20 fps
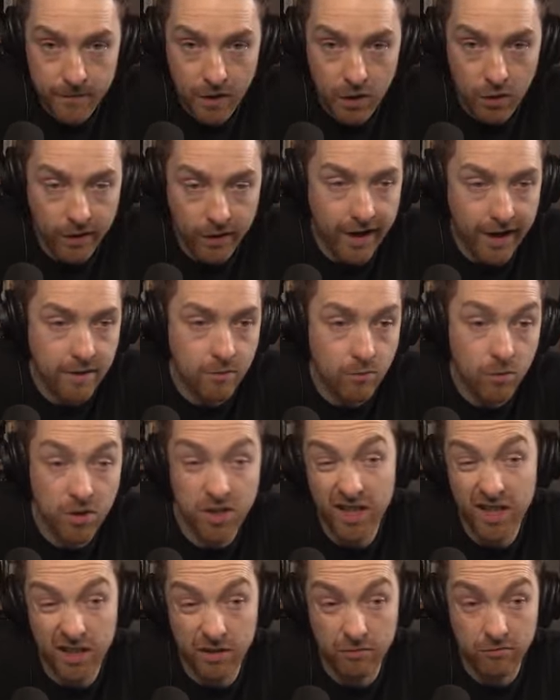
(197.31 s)
Okay, which is
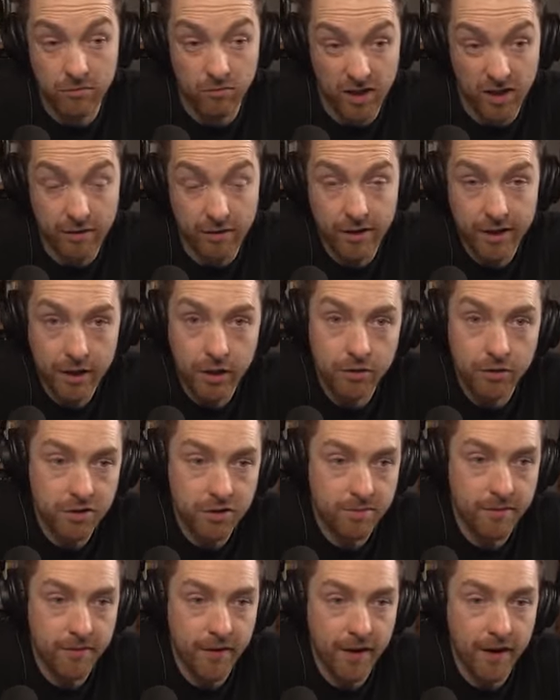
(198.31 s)
actually really, really good, to
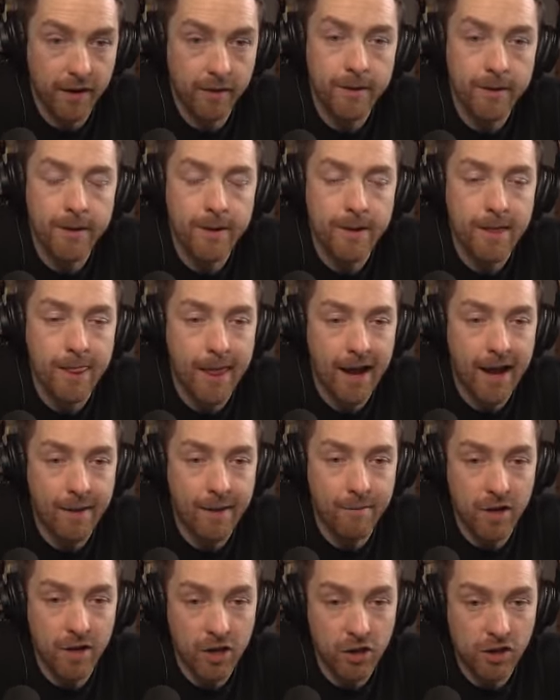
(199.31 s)
be fair.
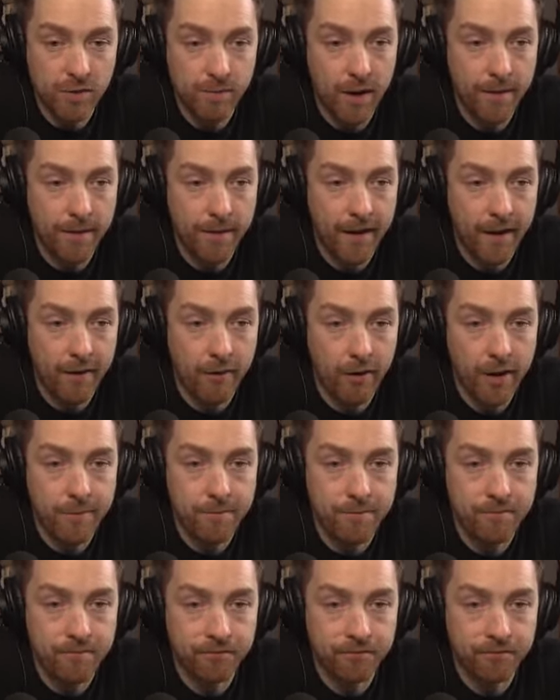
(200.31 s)
And you'll spot that, right?